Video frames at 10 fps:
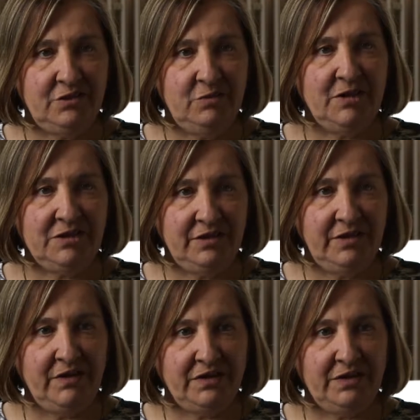too much
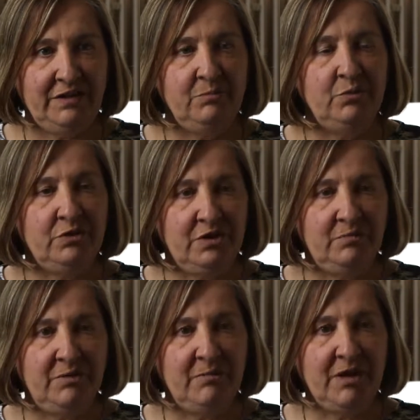theoretical input
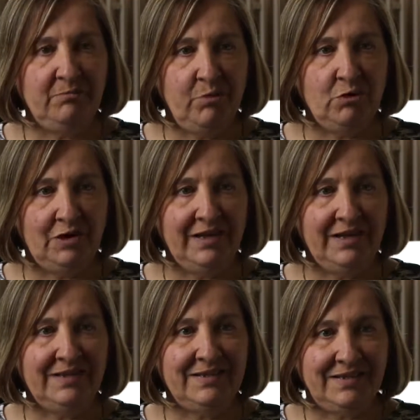can be
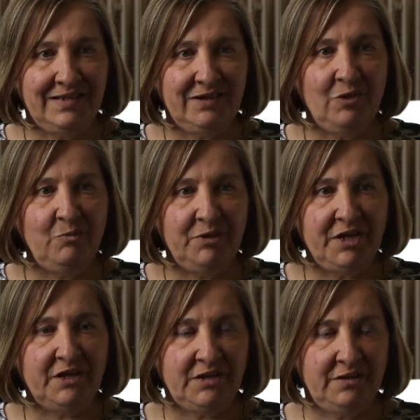mind-boggling and not
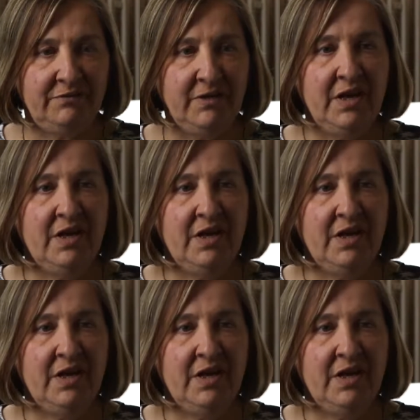productive.